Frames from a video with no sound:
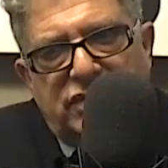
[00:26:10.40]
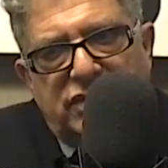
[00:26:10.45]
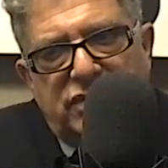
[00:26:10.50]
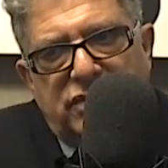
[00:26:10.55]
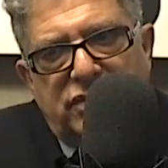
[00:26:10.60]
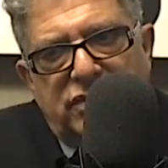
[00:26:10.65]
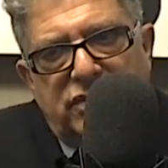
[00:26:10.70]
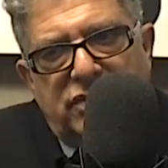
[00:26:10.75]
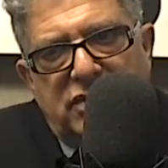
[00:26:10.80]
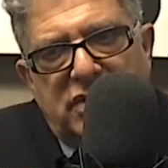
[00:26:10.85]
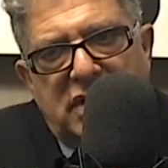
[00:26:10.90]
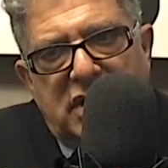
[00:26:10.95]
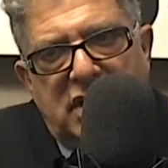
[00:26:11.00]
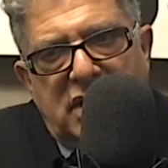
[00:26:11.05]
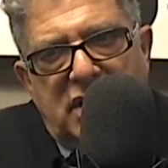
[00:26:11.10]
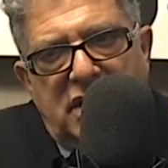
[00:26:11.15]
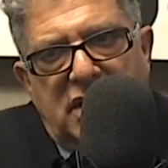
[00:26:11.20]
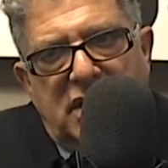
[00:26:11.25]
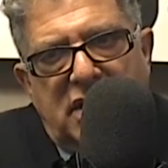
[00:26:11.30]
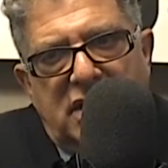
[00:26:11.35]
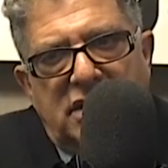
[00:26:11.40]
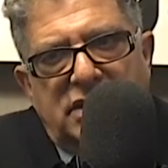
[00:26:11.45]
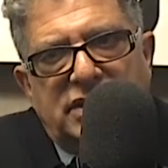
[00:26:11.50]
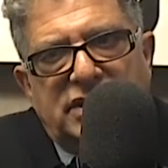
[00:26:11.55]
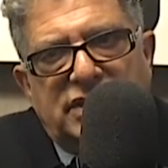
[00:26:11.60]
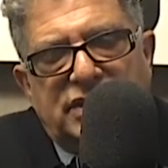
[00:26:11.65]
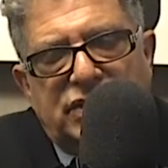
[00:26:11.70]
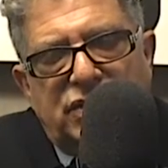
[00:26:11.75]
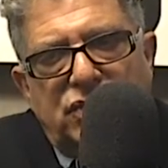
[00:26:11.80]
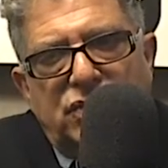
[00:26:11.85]
to
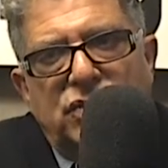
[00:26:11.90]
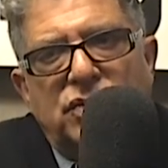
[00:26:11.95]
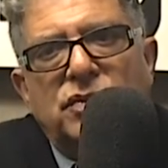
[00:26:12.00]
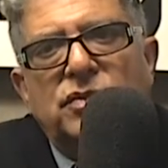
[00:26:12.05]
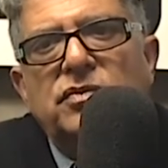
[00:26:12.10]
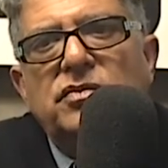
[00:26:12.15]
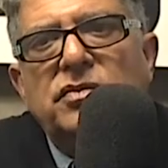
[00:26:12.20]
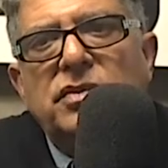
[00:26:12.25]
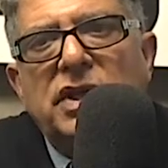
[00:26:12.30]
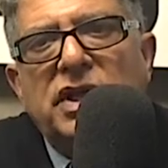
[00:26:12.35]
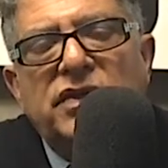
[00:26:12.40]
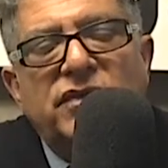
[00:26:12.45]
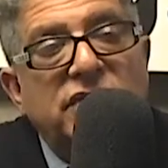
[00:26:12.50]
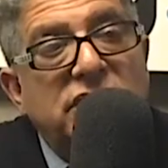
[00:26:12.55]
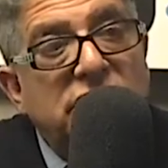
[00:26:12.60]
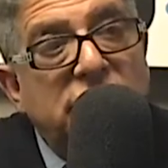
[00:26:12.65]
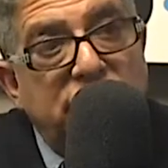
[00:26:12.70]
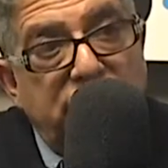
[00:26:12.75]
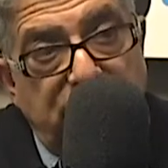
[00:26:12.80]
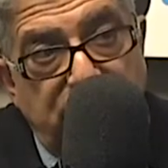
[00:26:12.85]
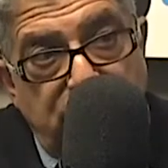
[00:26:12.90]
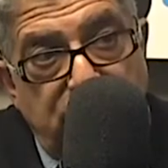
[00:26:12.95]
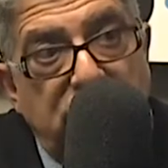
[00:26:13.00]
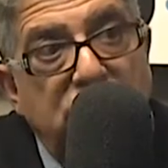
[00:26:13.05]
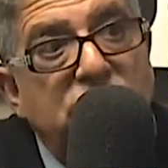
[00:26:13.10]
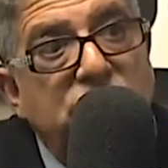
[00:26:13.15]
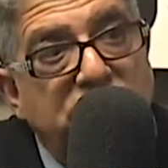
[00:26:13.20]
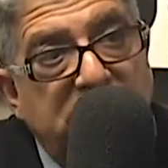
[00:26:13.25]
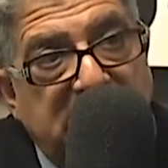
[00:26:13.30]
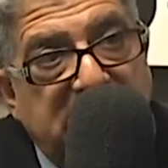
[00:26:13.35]
assume, even though you
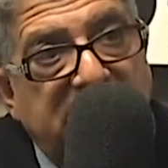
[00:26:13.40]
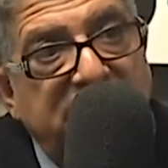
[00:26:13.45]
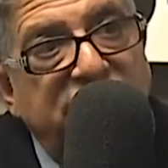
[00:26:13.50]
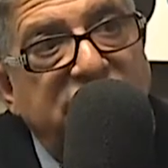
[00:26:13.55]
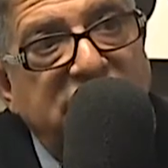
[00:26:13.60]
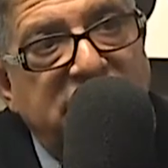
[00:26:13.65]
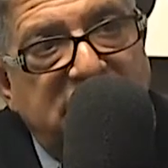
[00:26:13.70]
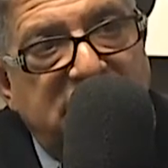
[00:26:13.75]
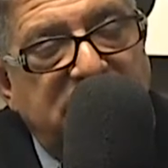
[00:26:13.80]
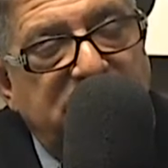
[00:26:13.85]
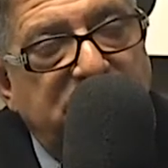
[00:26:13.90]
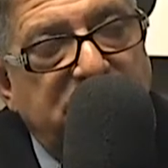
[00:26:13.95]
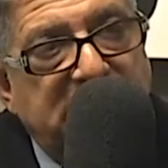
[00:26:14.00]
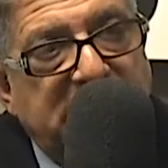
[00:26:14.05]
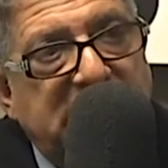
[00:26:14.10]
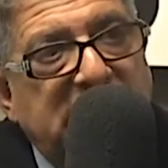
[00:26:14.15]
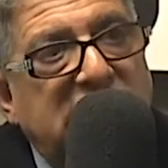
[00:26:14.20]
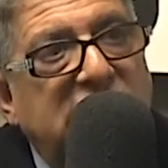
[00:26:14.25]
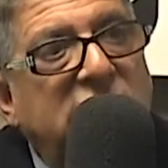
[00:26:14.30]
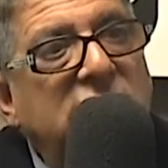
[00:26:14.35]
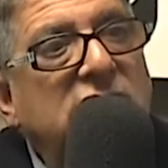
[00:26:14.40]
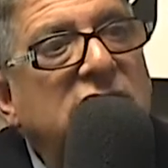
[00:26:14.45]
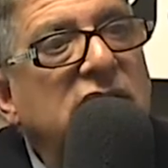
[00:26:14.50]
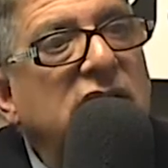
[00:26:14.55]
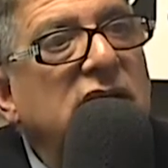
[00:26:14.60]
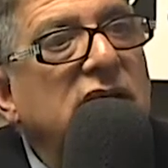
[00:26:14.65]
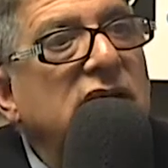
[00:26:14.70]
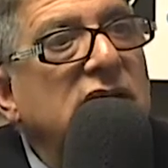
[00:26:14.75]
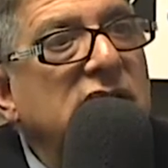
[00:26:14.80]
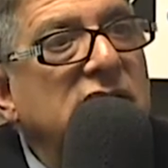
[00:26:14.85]
don't believe it in the beginning,
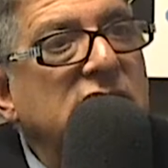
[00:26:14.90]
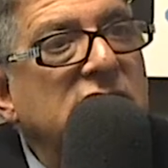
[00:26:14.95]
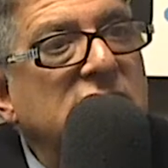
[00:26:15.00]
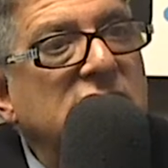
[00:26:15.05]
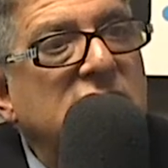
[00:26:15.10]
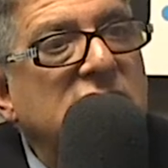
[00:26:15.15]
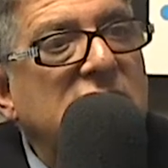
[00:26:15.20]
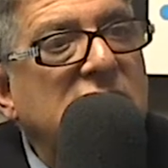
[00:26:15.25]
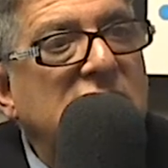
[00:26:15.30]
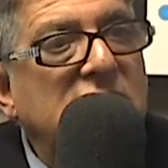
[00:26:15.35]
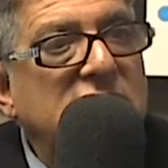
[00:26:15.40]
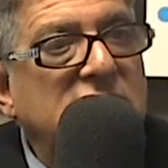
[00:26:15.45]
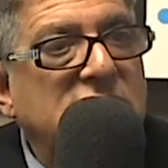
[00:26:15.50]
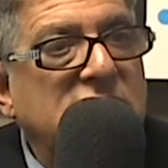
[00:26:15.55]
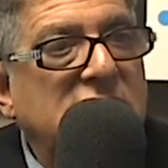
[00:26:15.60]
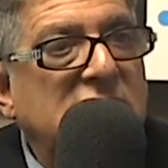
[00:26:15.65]
that